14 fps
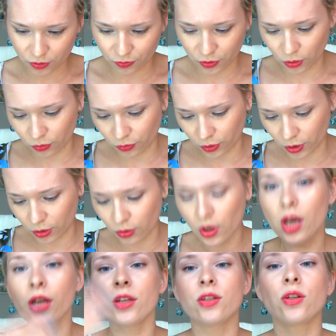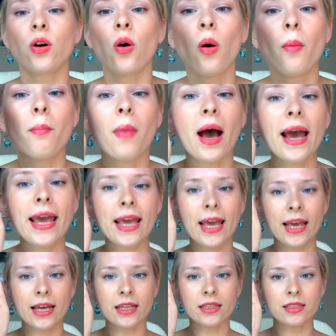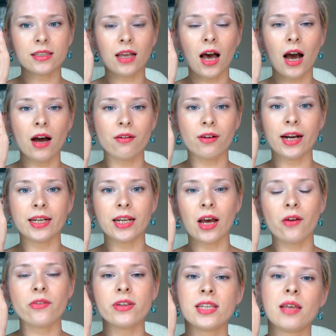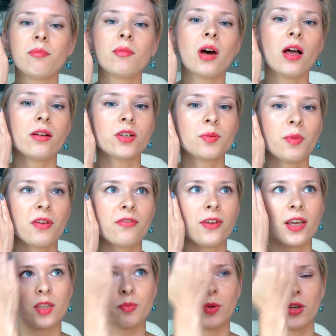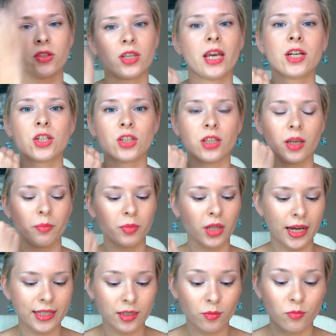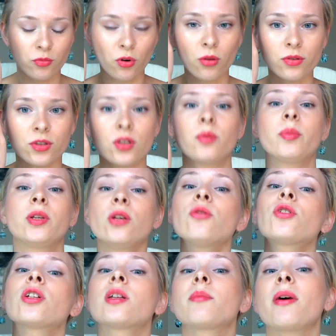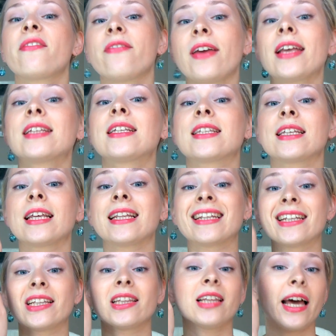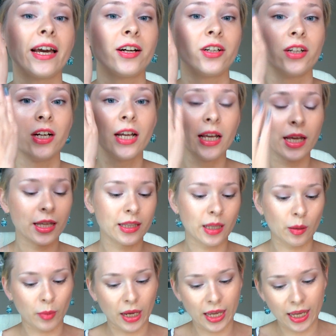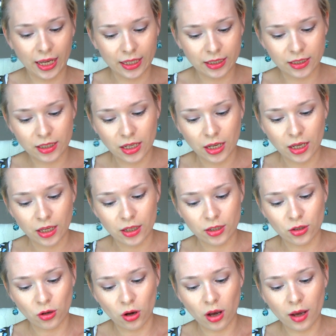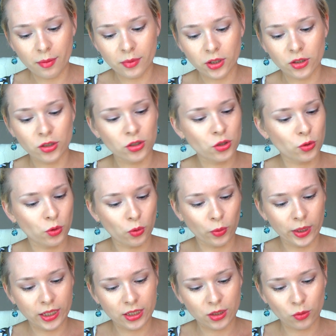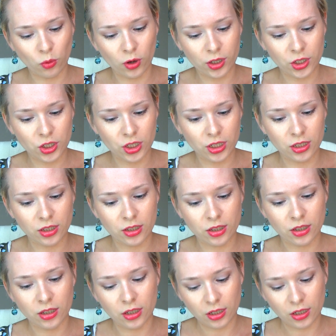a few for you. So my hands are right now the same color as my face, because I actually applied some bronzer, but usually my face is a little lighter than my hands. So I'm gonna do quick swatches